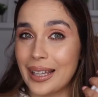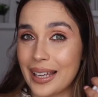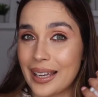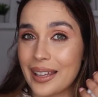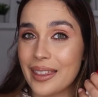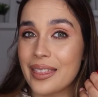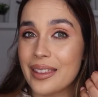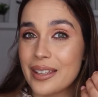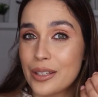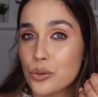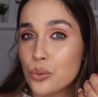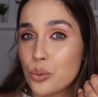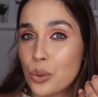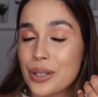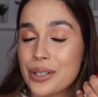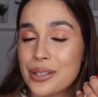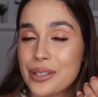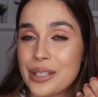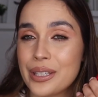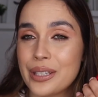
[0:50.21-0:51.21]
Like these
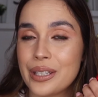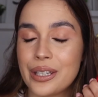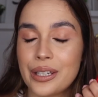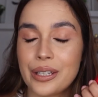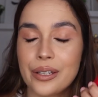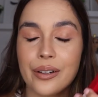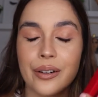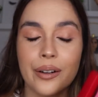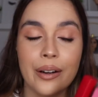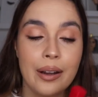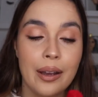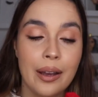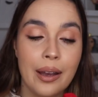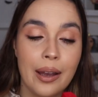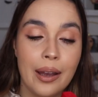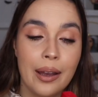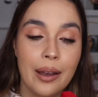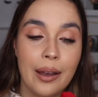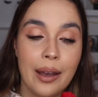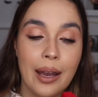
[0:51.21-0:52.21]
ones in here,
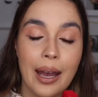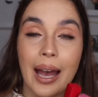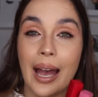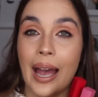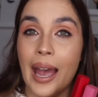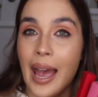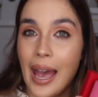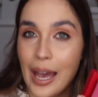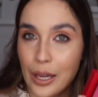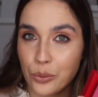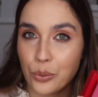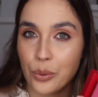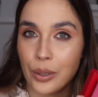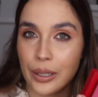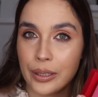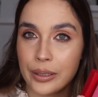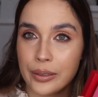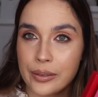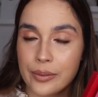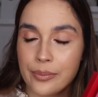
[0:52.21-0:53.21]
I had
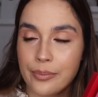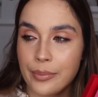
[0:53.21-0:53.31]
one,